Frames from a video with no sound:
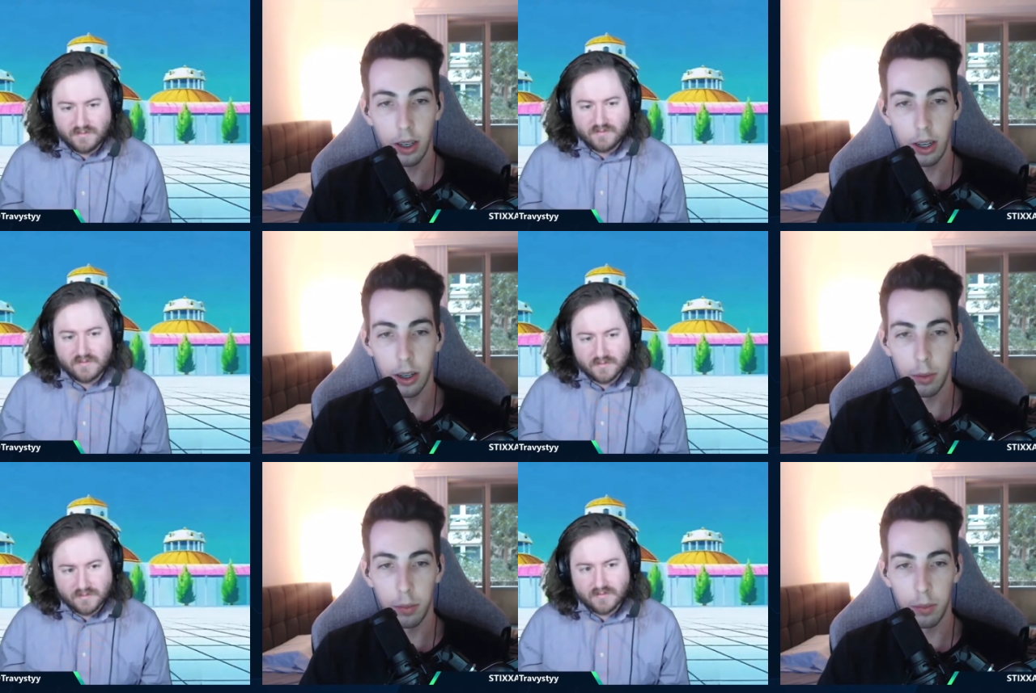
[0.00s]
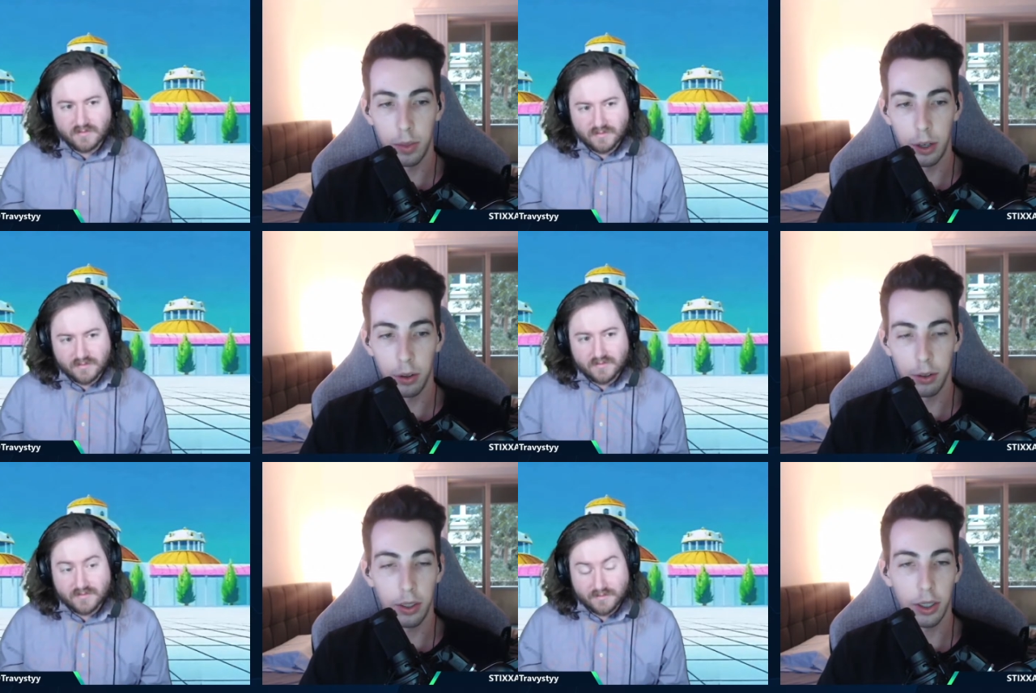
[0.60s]
Speaker 1: Um, they are
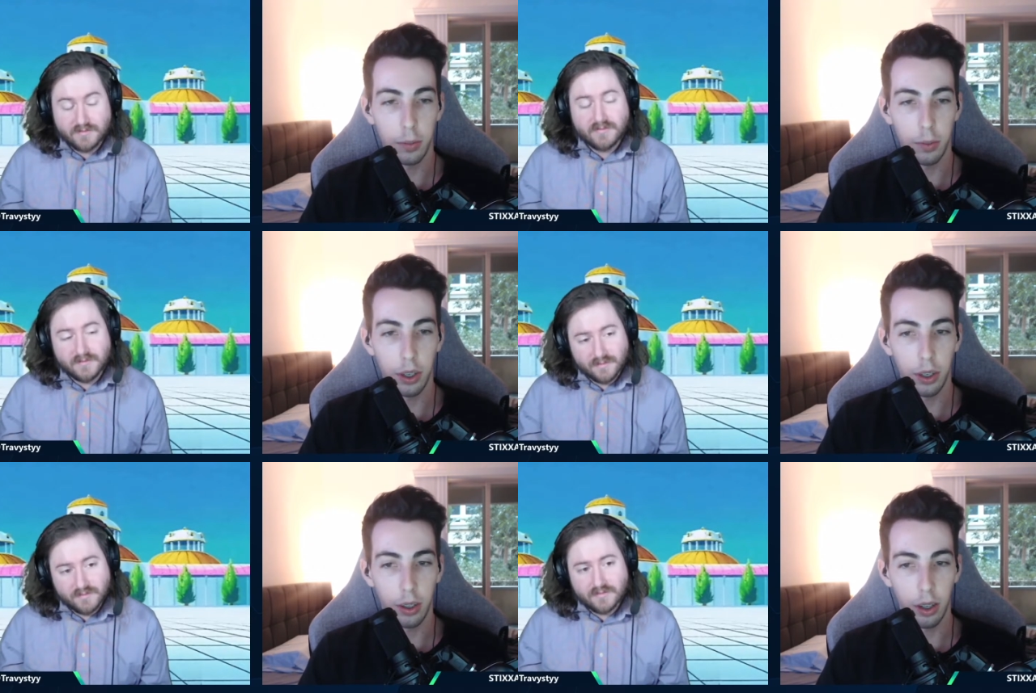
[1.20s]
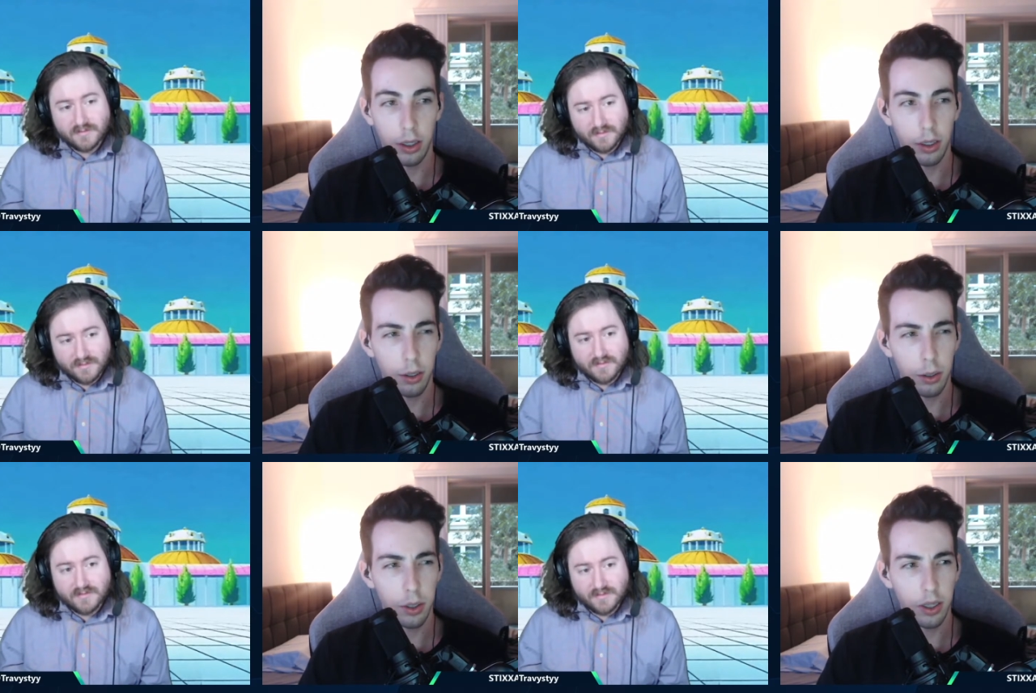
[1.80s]
the only team we lost
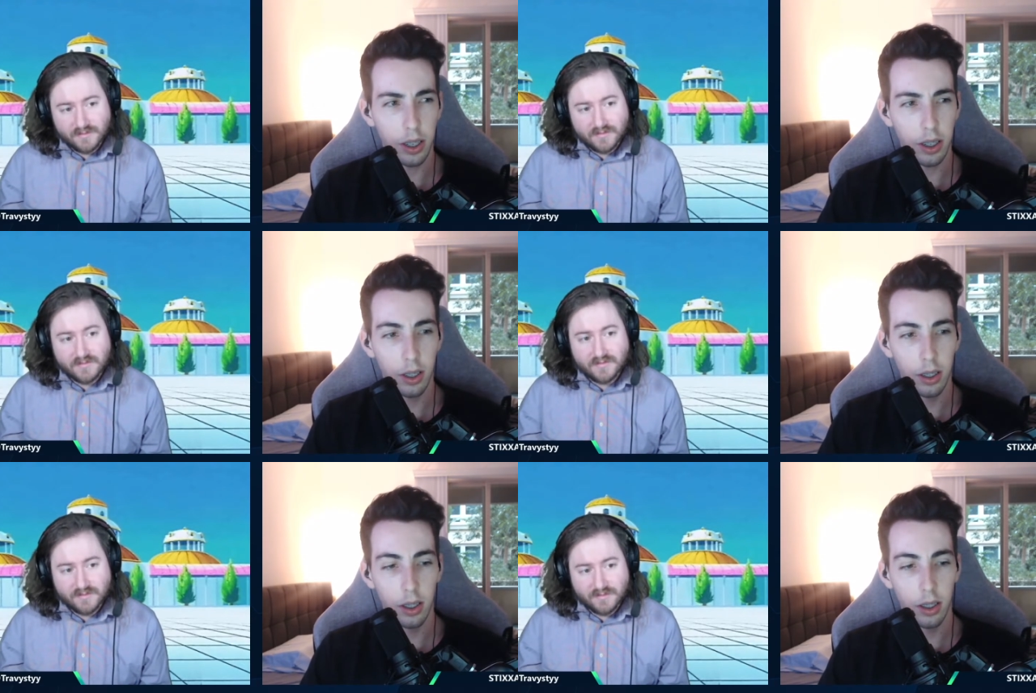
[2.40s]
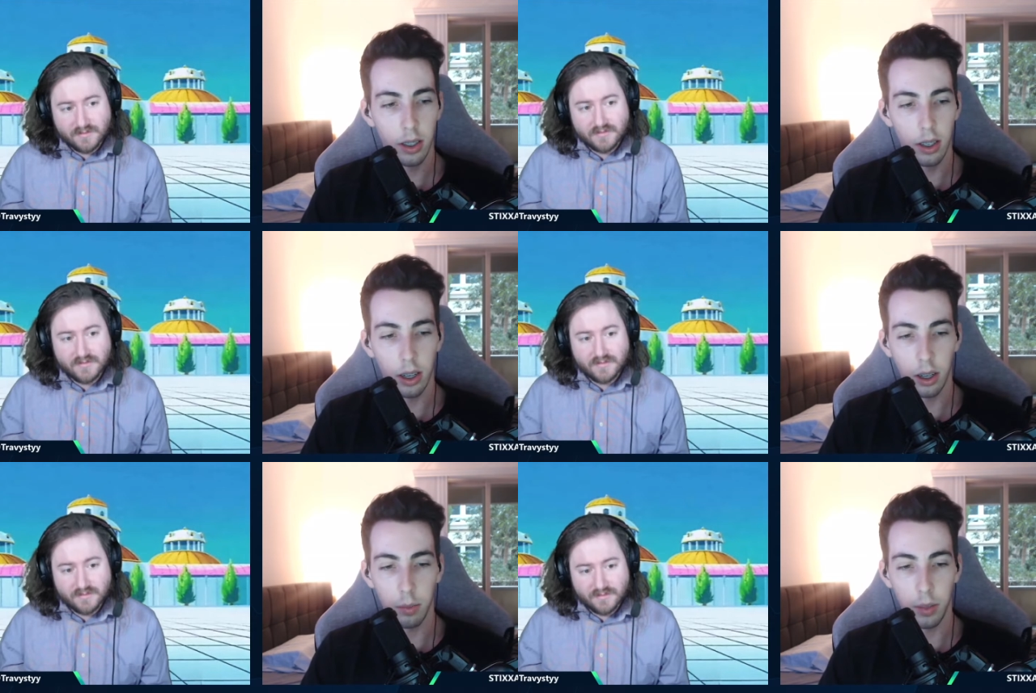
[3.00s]
to, I want to say,
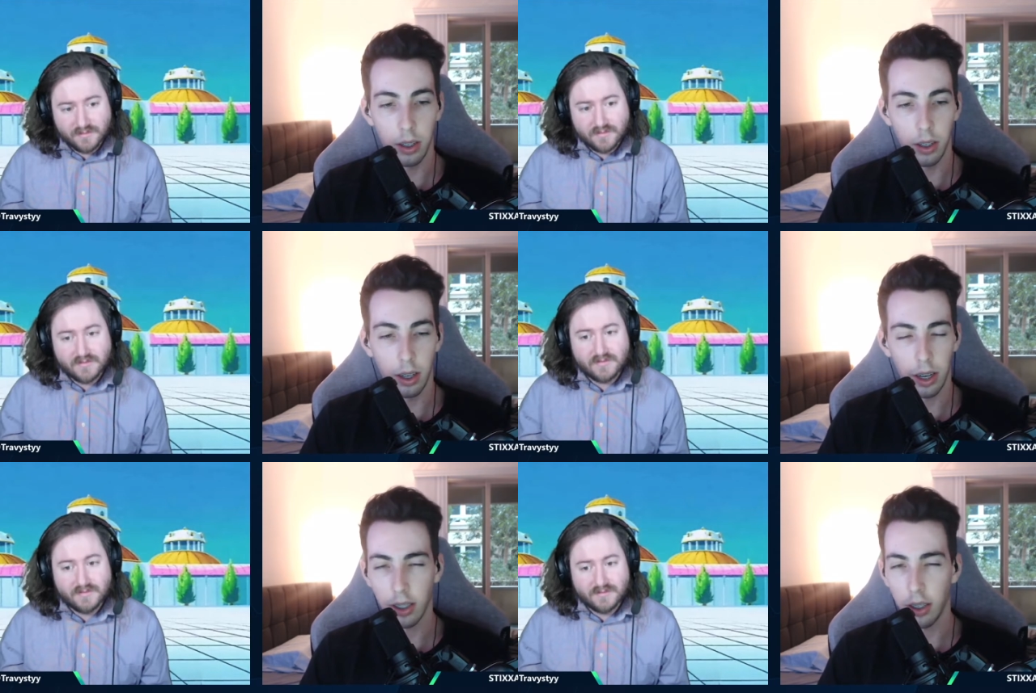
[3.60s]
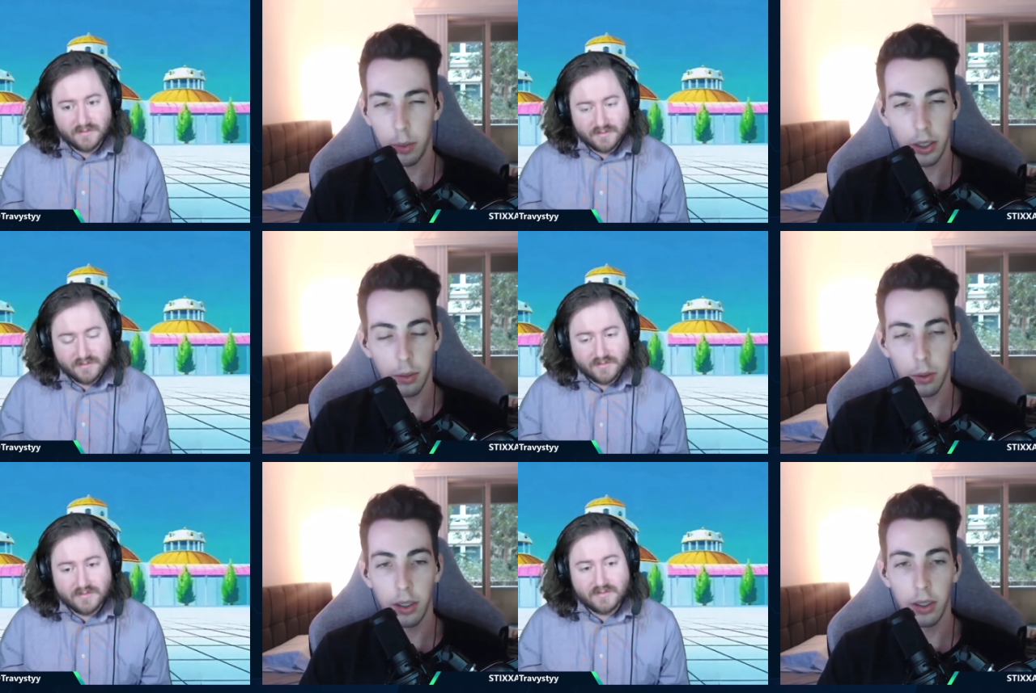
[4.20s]
um, in I guess in the best
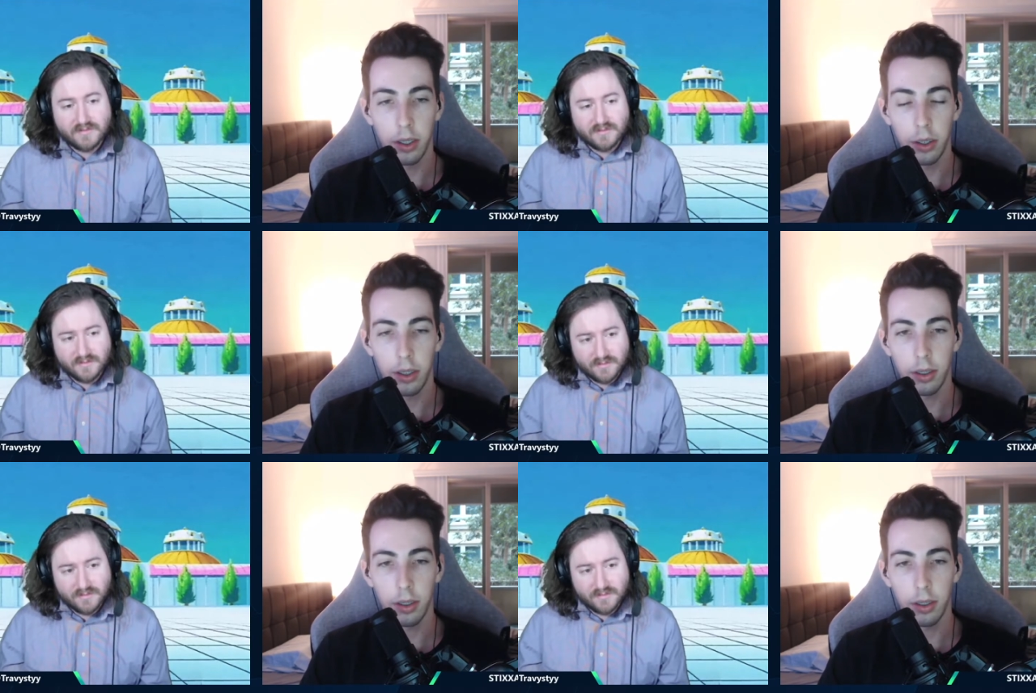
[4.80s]
of one series.